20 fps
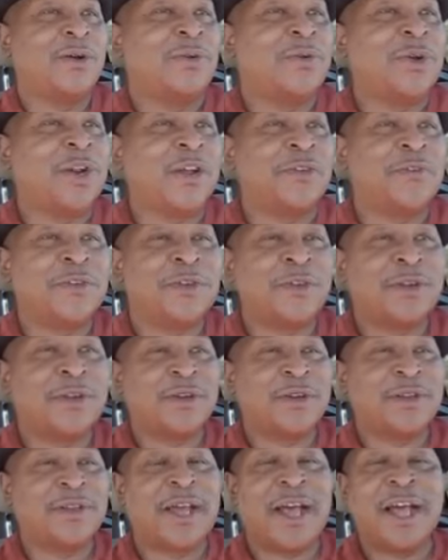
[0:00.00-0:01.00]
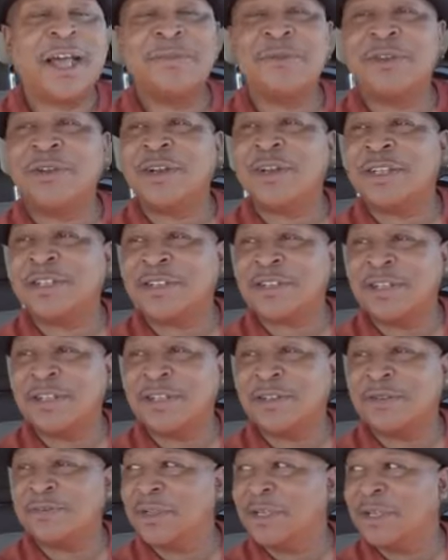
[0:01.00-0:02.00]
whatever time you're
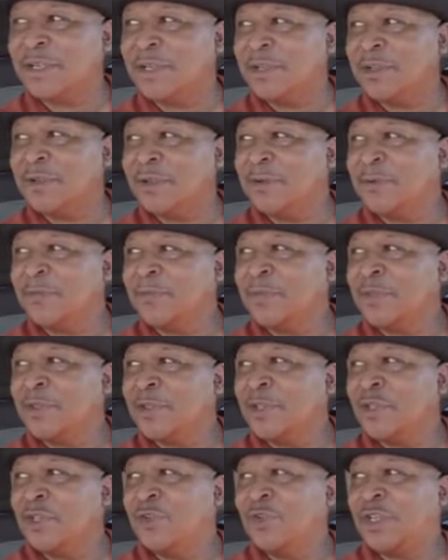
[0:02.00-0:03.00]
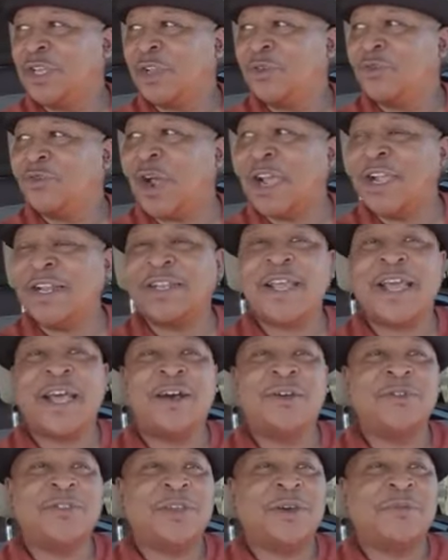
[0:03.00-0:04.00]
listening to me, you can write
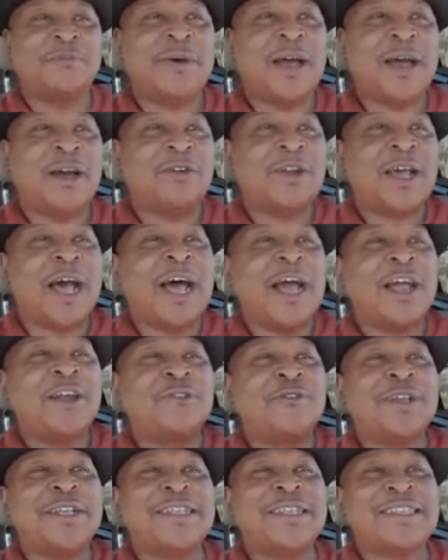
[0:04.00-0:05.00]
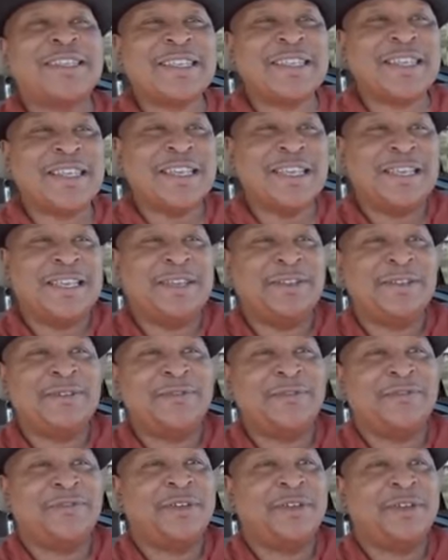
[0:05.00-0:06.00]
down the amount I
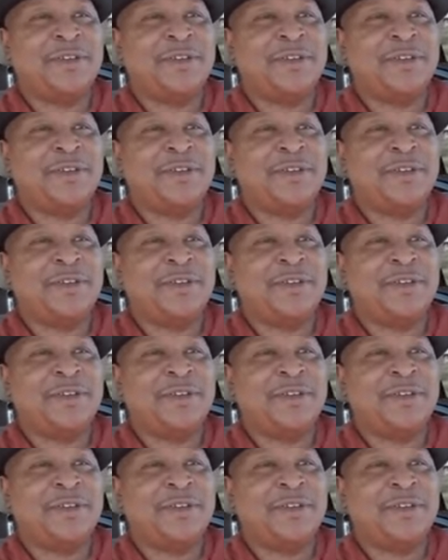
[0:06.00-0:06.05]
receive,